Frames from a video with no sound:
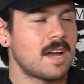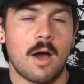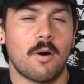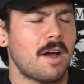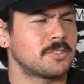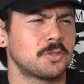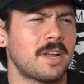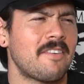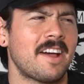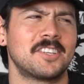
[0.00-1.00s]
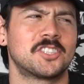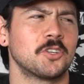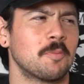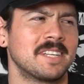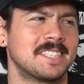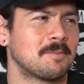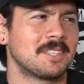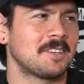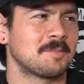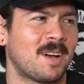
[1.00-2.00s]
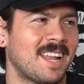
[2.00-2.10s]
Oh, dude, I've had so many double dels in my